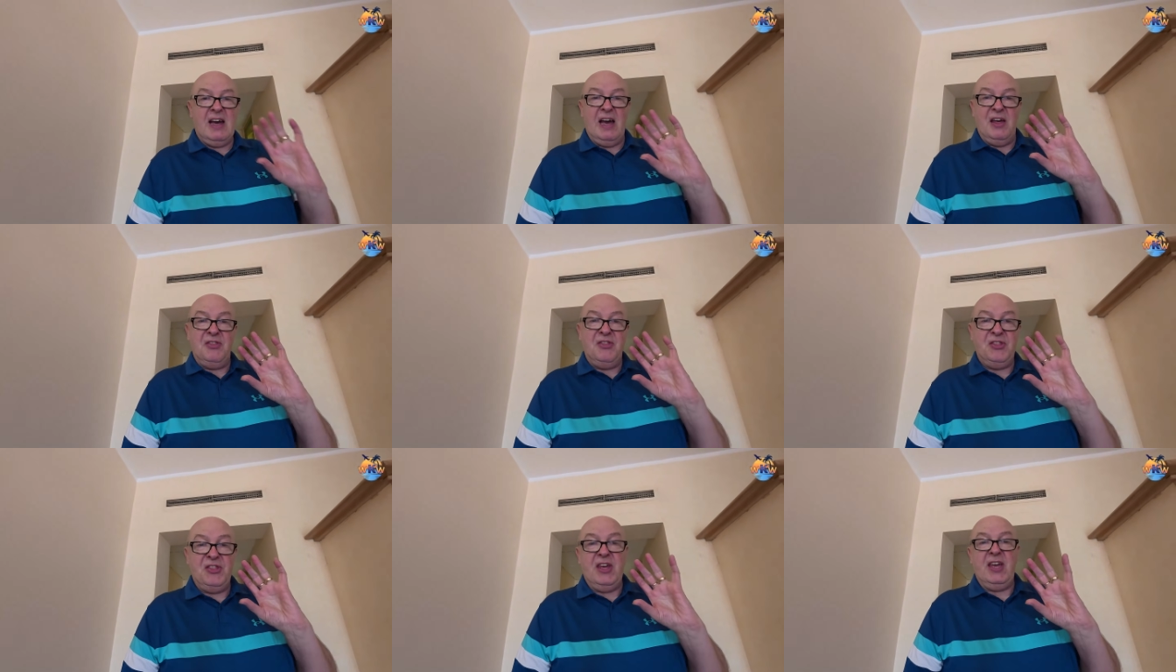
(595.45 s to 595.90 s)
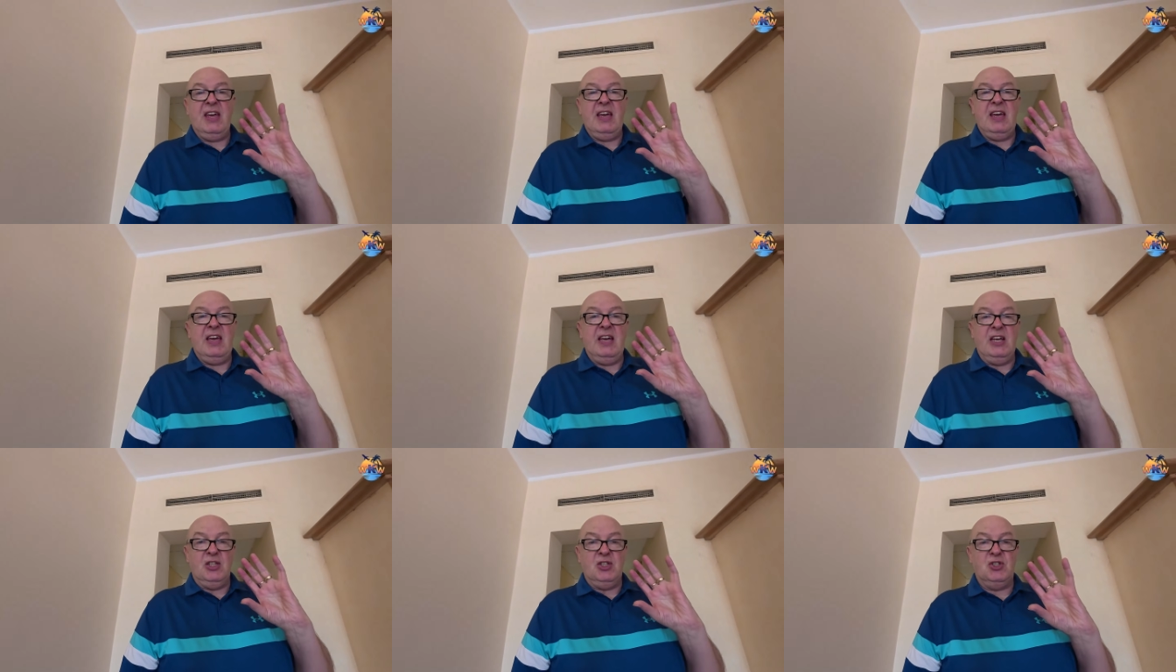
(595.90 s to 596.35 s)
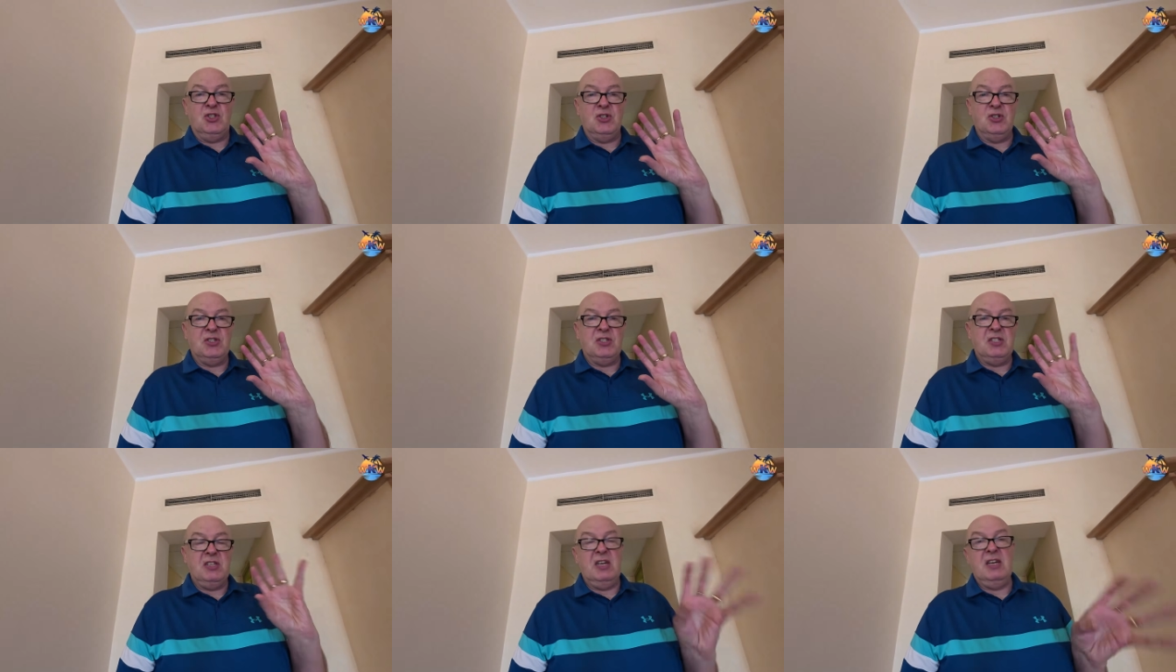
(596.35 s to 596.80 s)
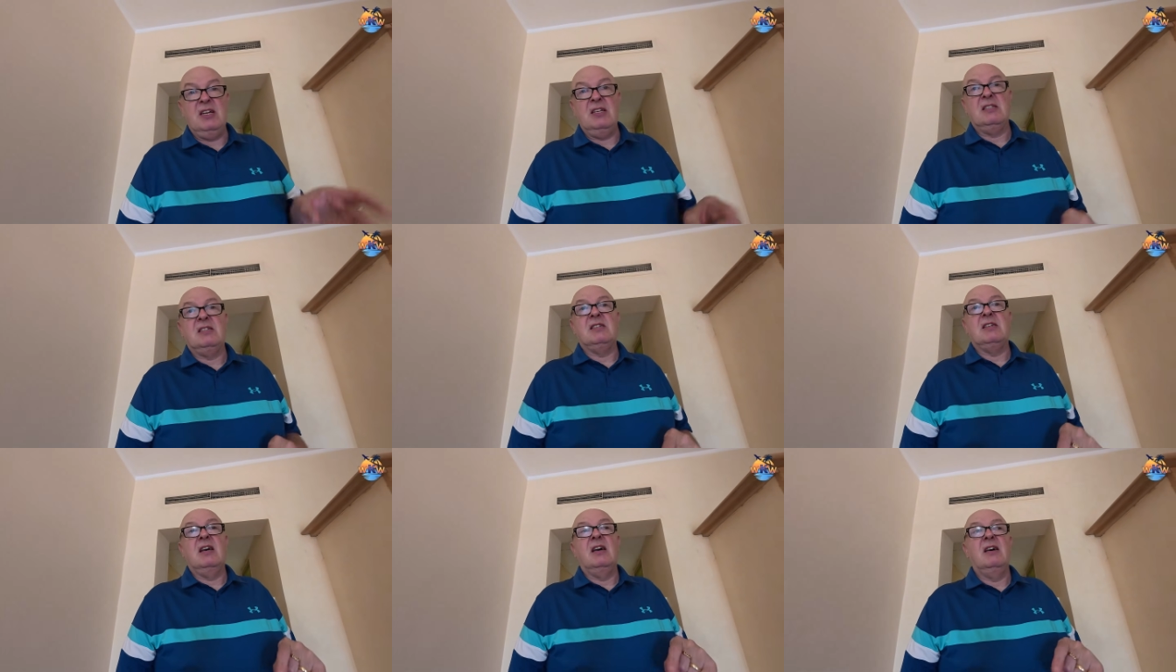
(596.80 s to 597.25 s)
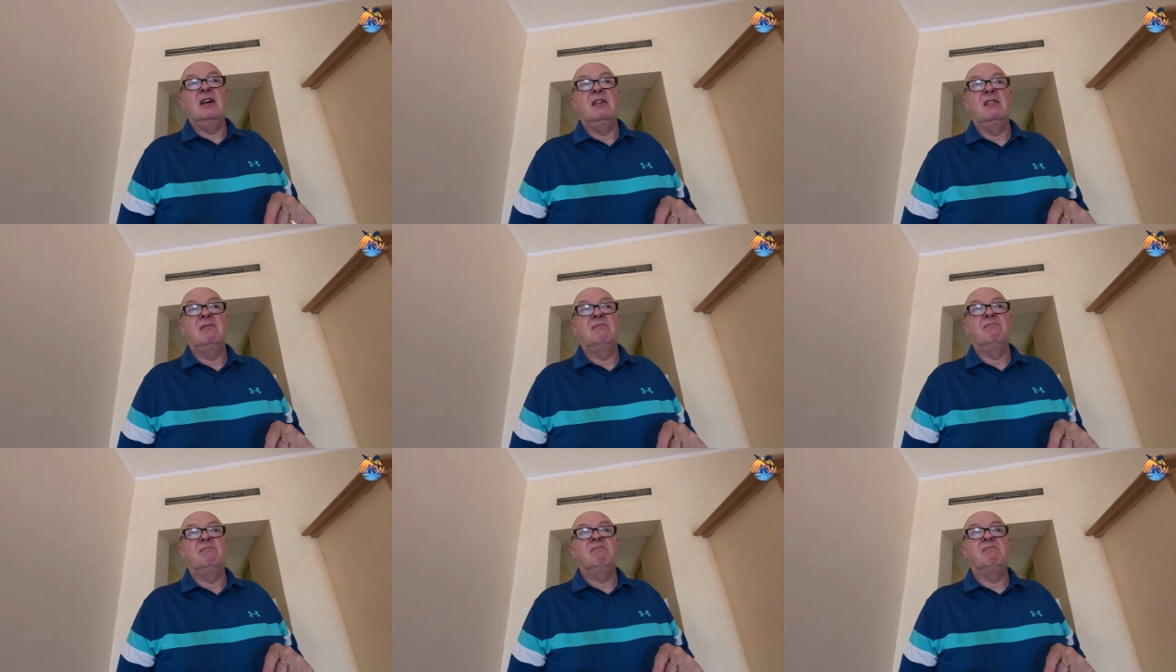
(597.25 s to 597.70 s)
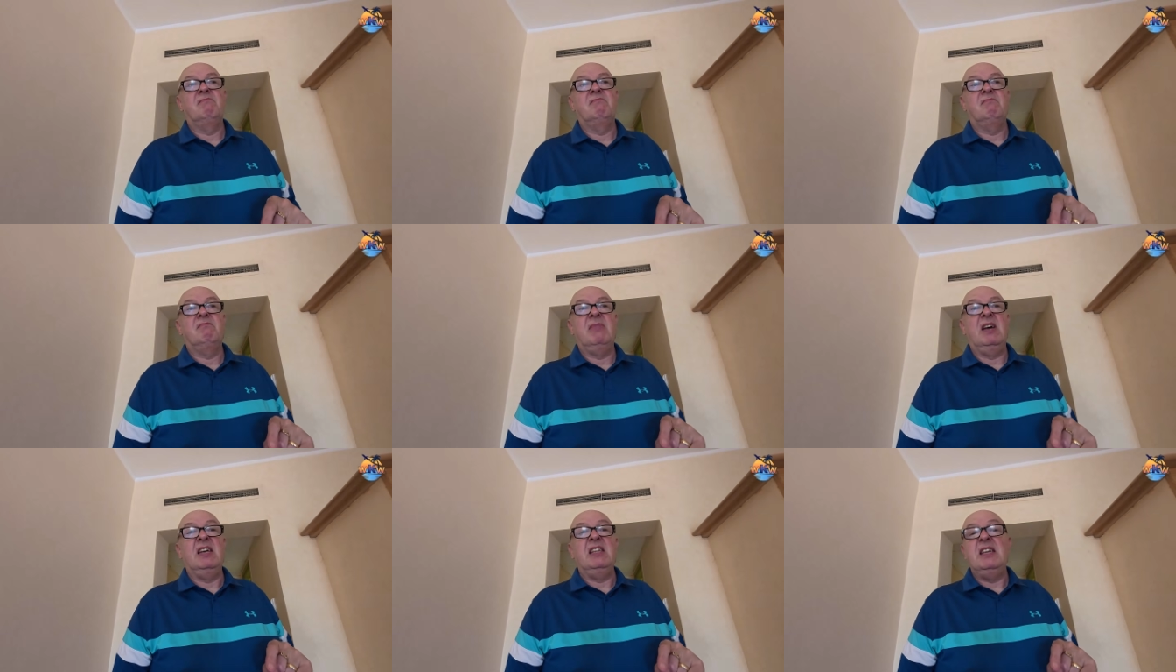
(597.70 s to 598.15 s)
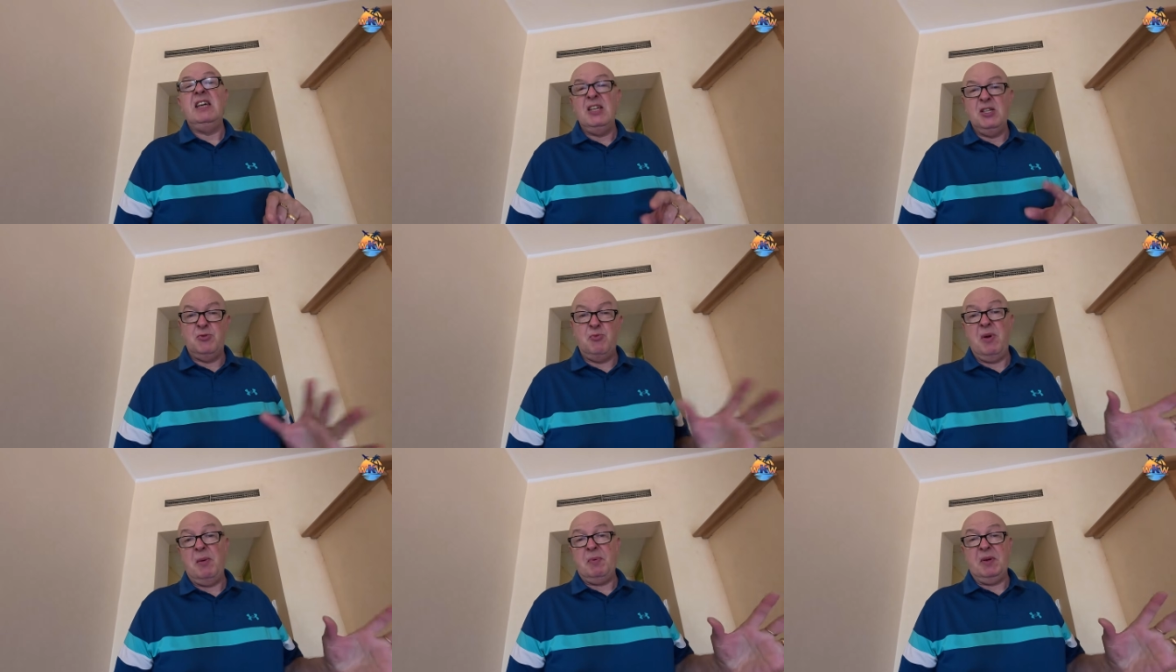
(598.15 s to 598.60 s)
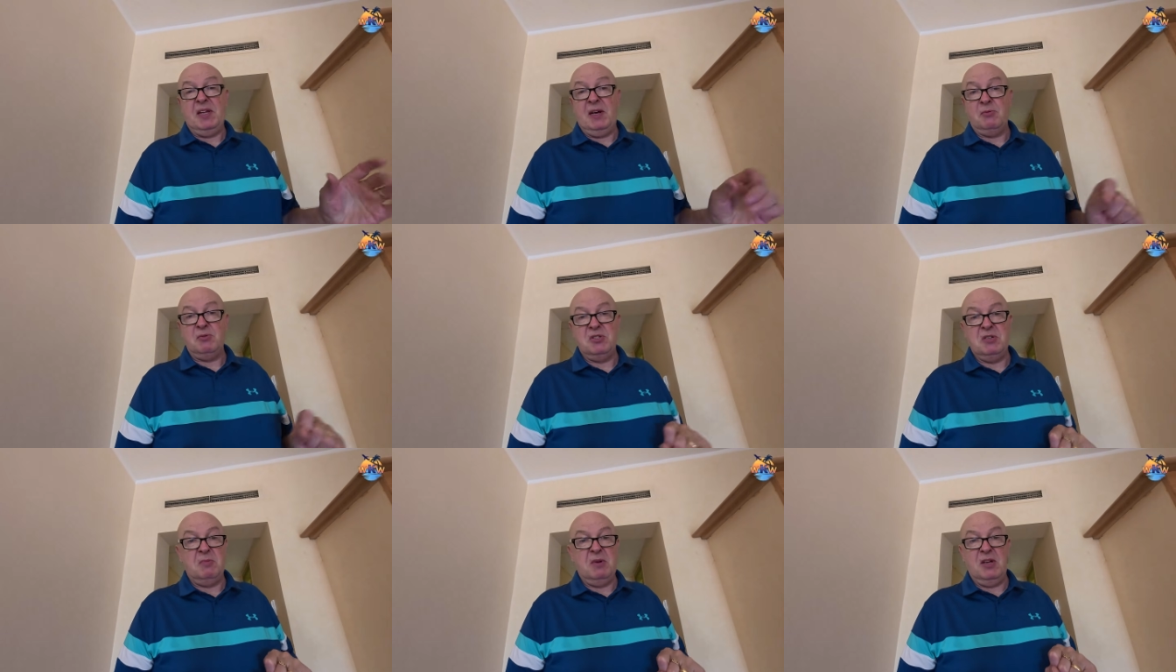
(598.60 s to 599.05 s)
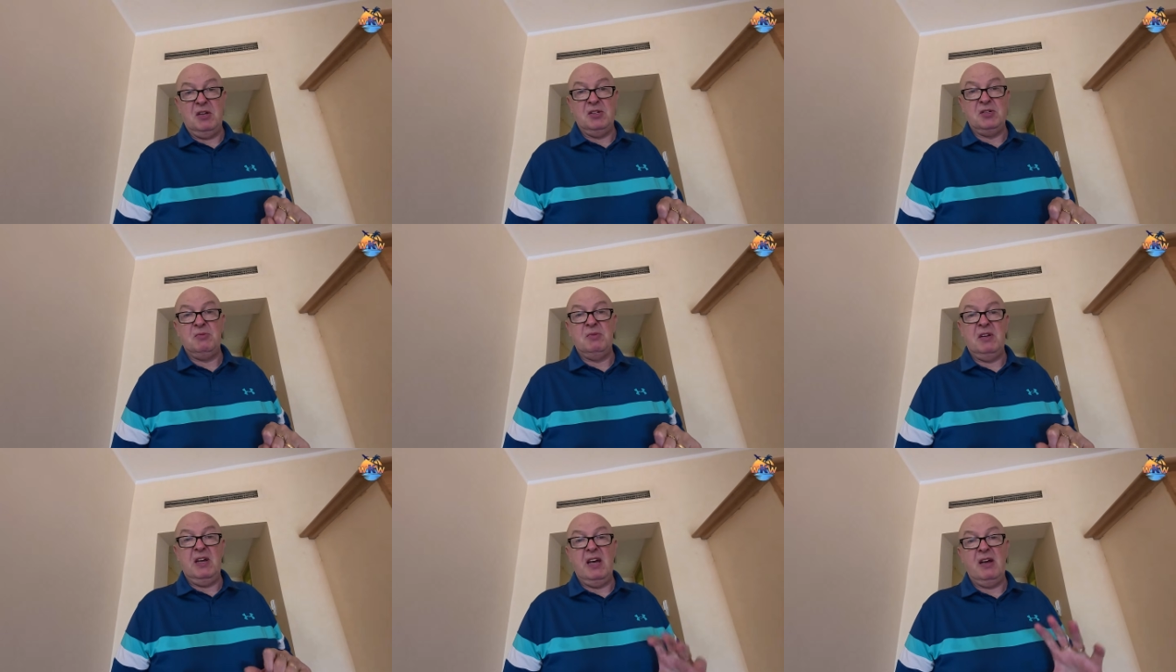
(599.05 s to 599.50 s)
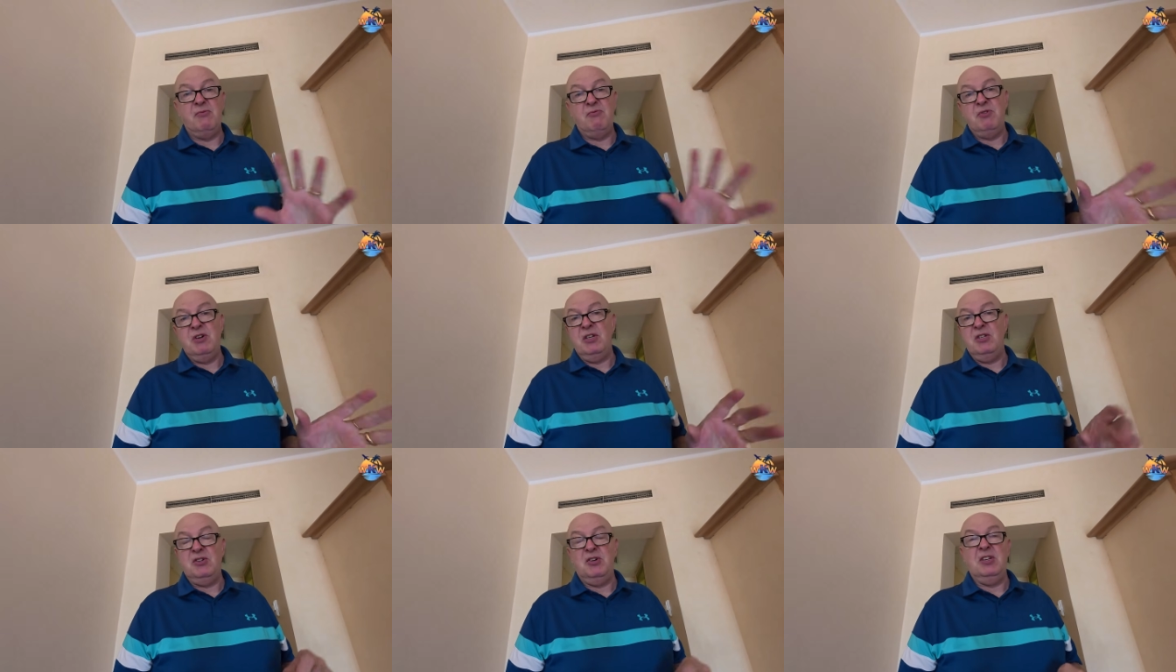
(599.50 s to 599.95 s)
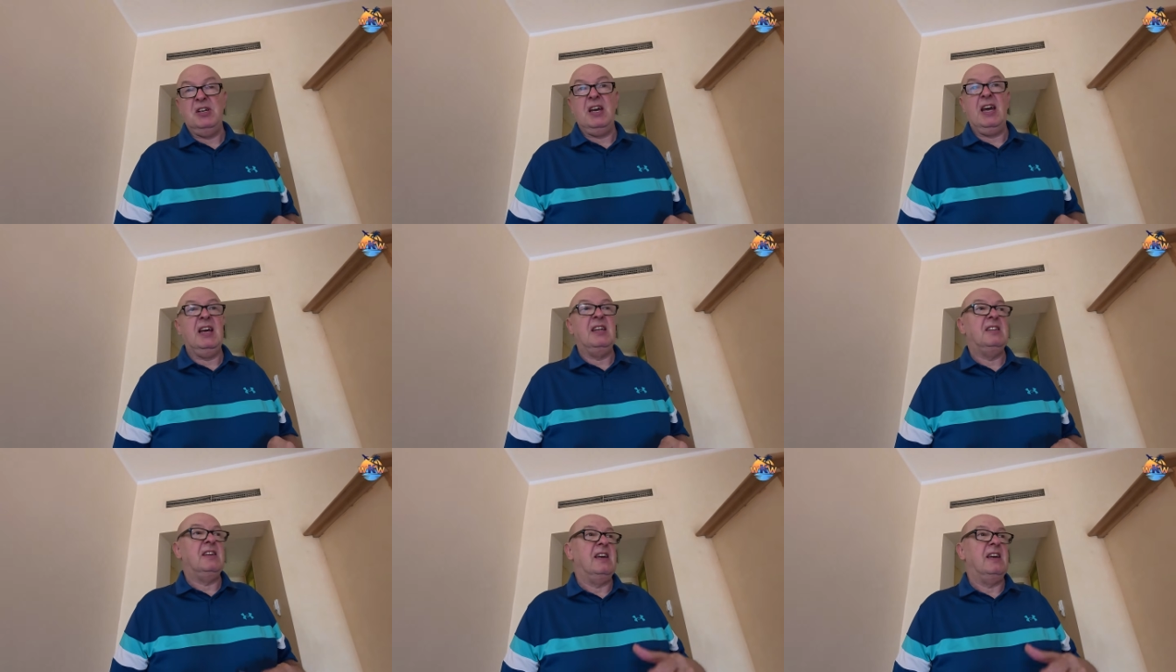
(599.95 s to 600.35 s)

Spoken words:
I think it just needs It needs ripping out, to be honest with you, and redone again.